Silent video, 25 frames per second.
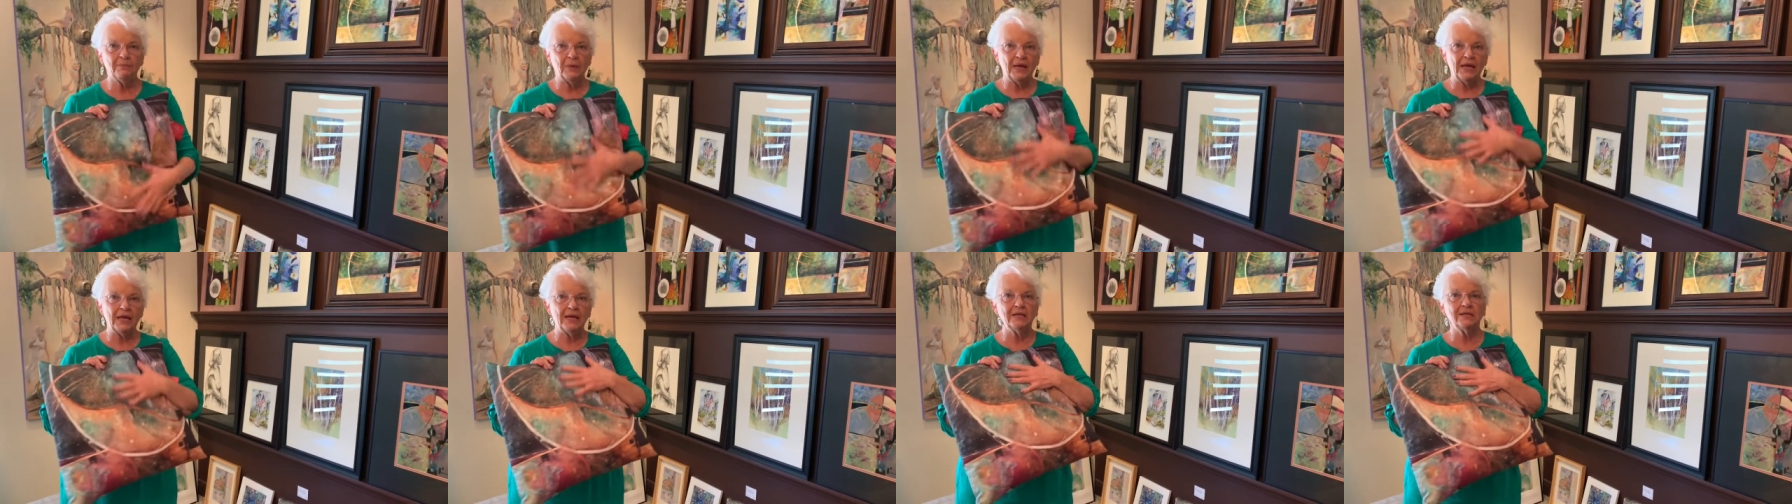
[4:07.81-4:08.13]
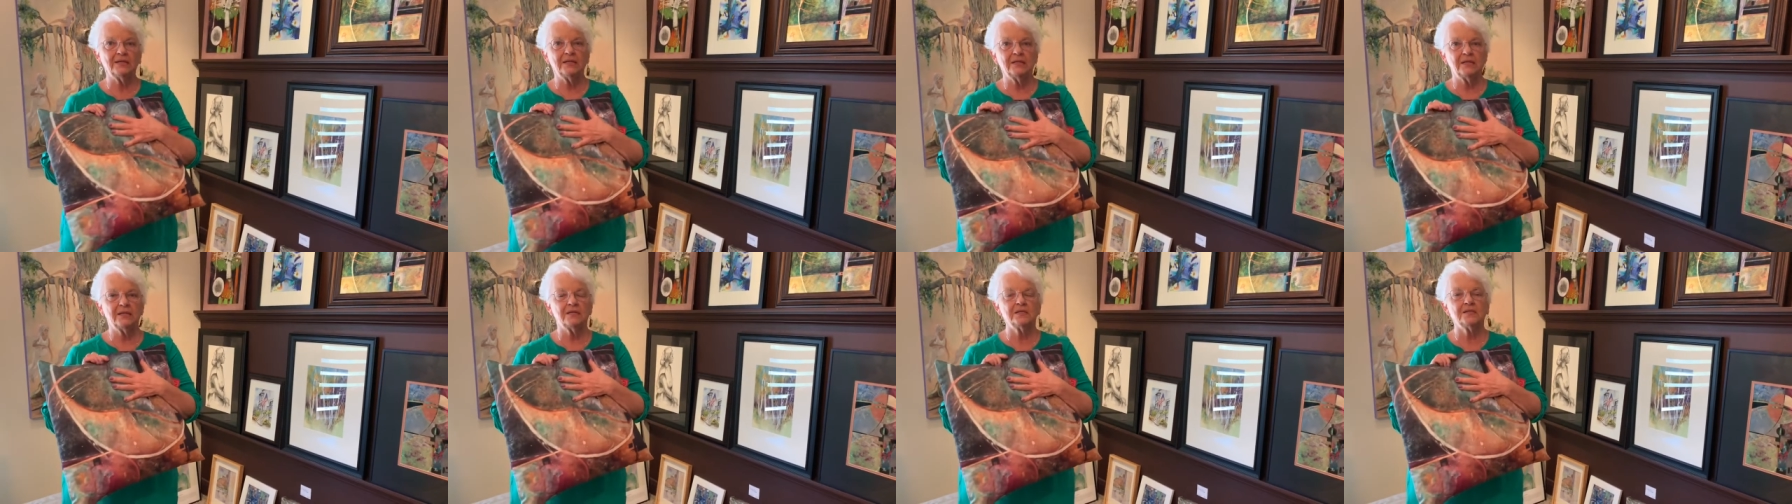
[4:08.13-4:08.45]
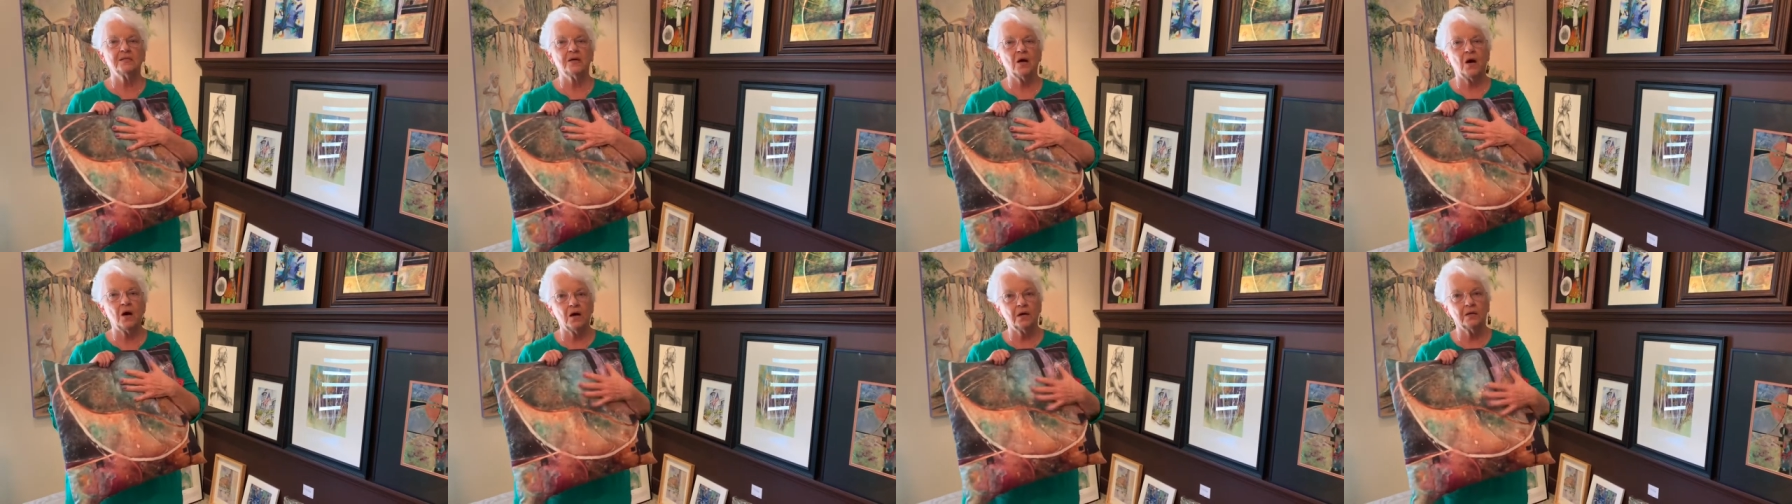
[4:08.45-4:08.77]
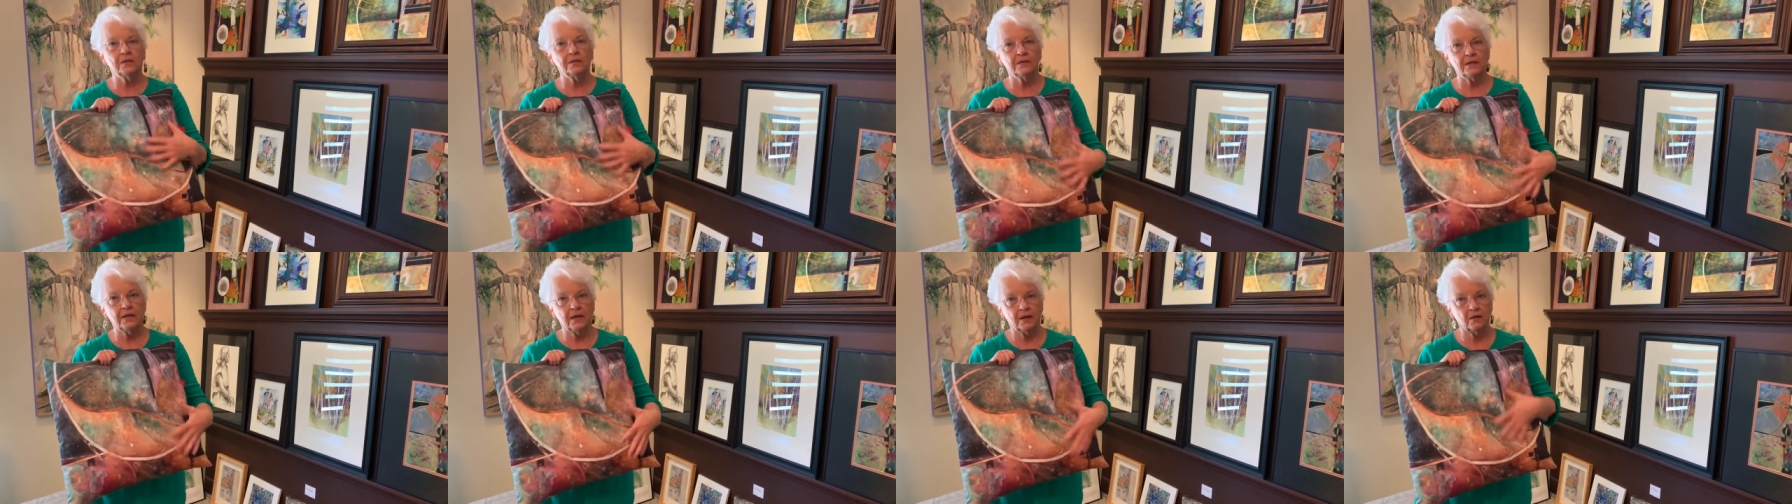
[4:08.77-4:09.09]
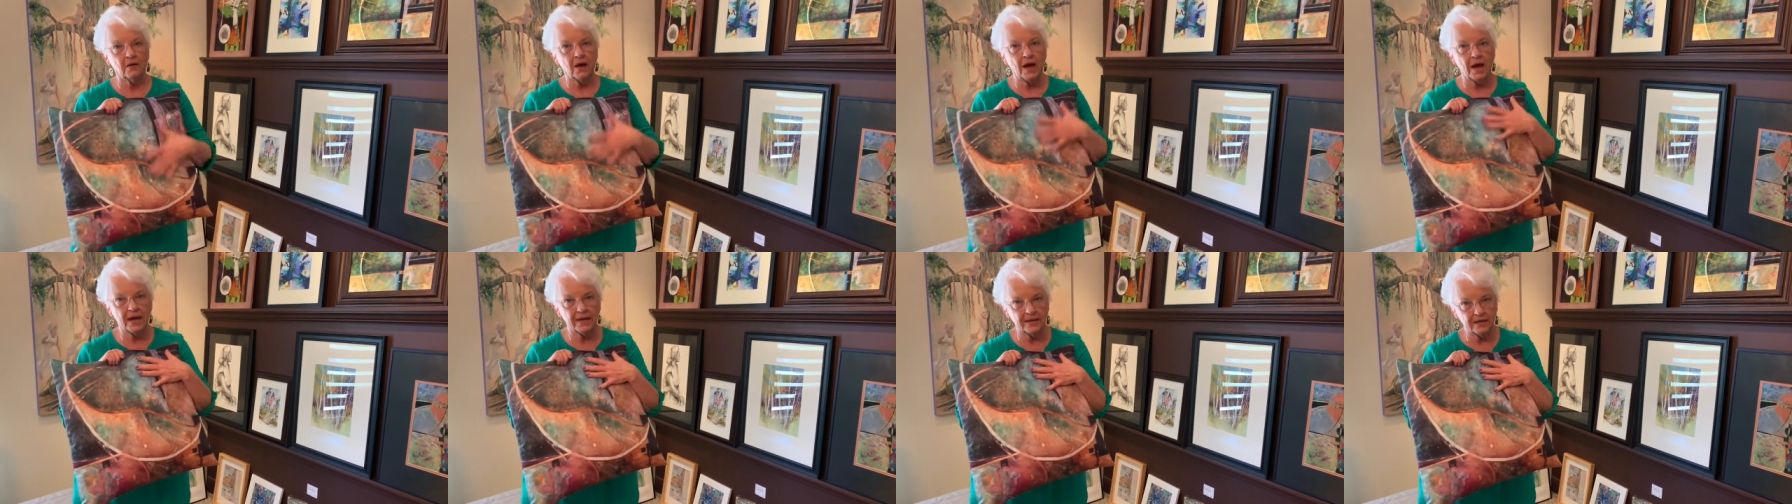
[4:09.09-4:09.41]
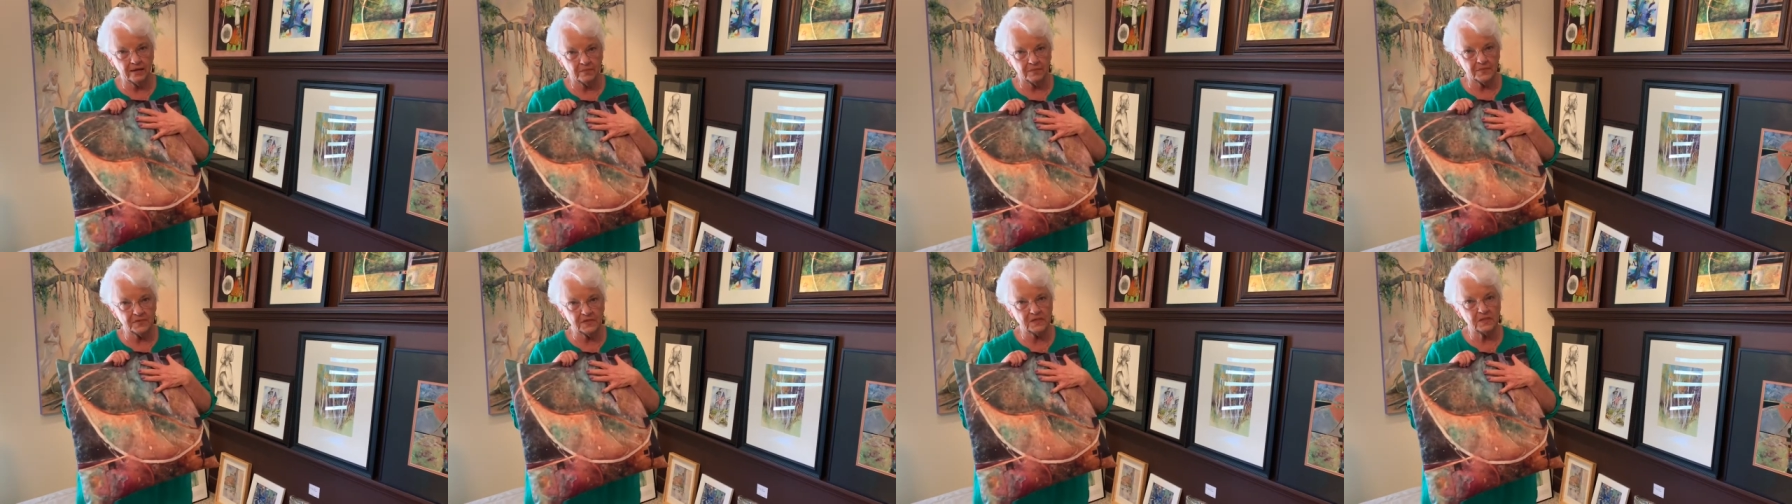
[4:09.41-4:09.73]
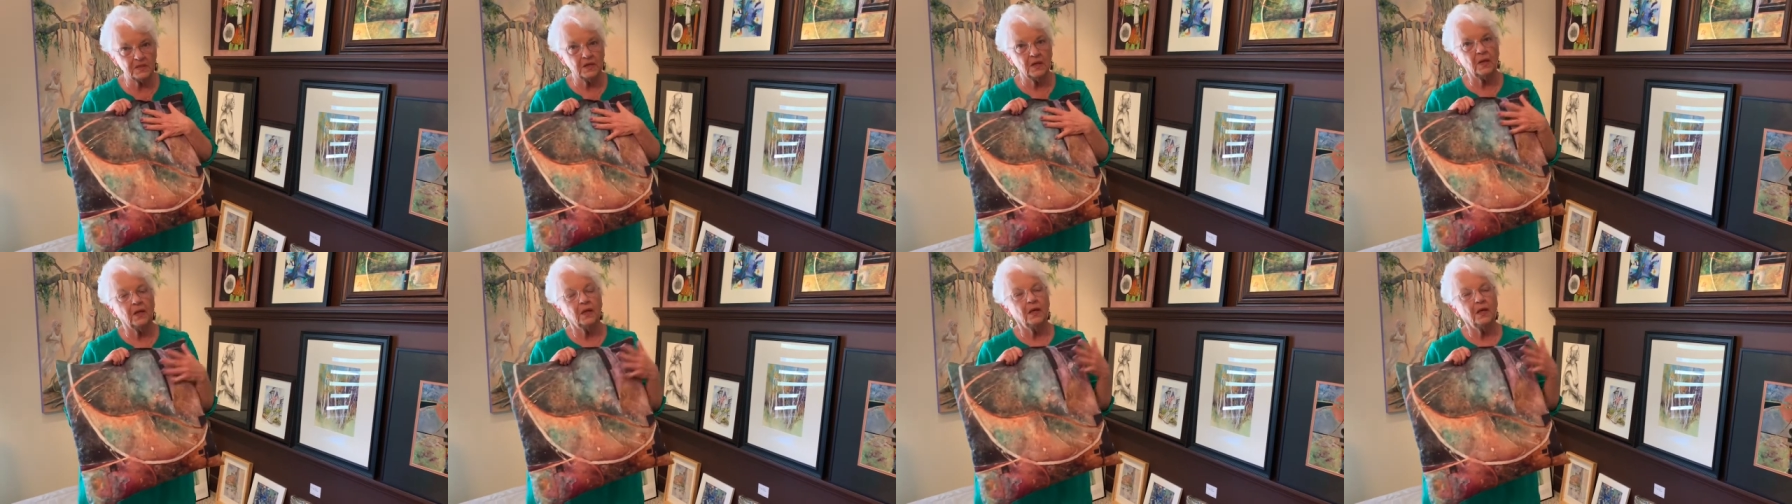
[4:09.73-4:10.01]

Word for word: paintings on their items